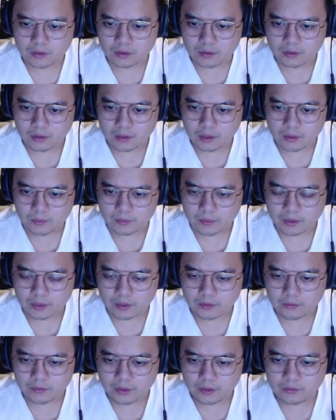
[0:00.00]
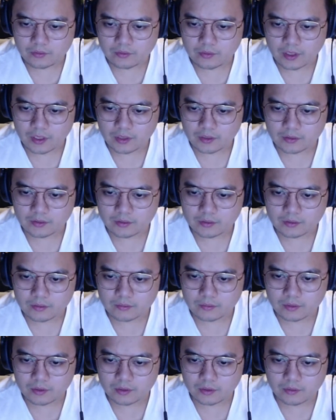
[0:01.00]
Yeah, we can read write.
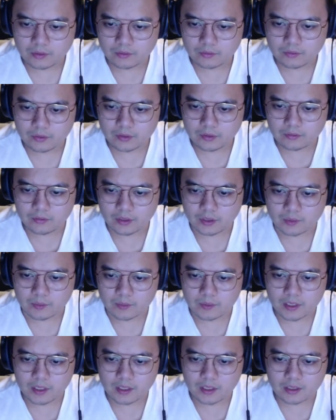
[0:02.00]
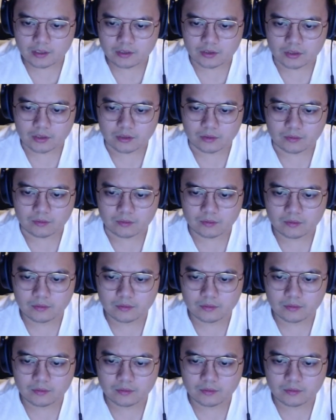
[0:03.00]
We can only read write. We can't execute.